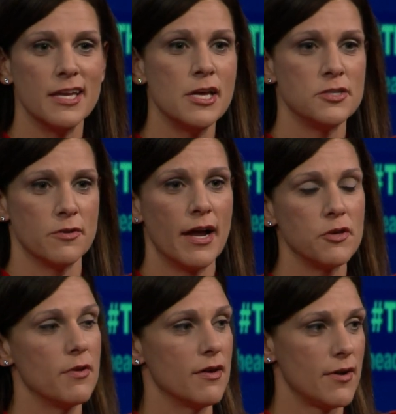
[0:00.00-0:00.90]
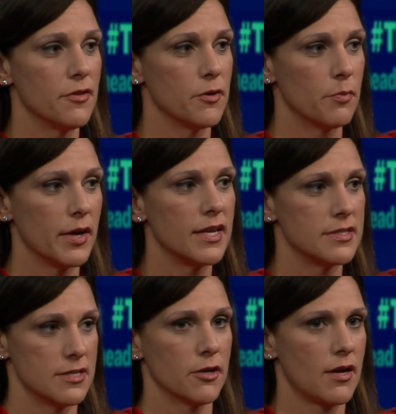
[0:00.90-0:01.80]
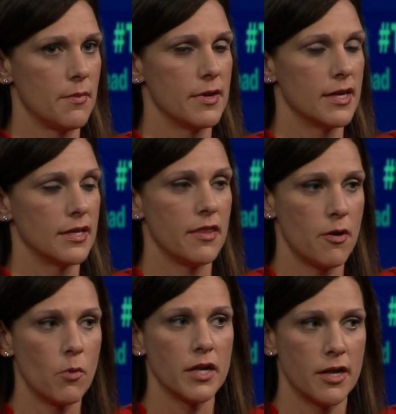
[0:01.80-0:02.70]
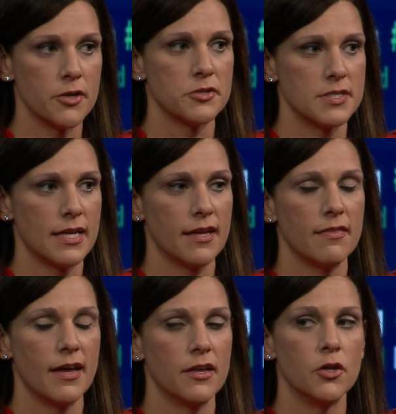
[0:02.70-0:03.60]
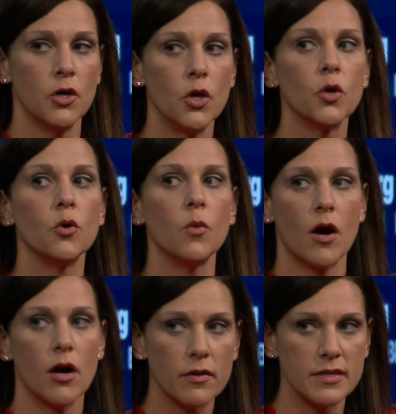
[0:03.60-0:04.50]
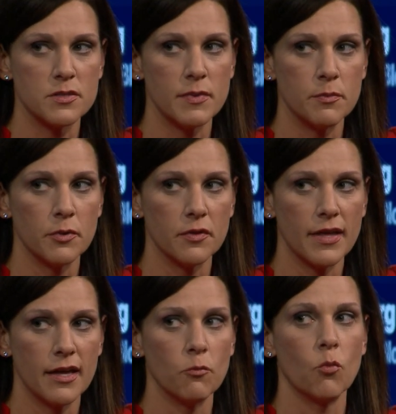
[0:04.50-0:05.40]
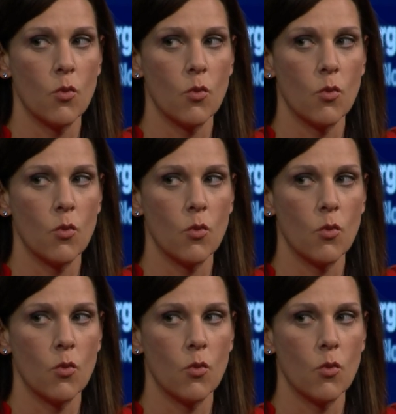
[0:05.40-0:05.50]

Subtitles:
so now you have other brands that are coming and they want to understand then who are these people that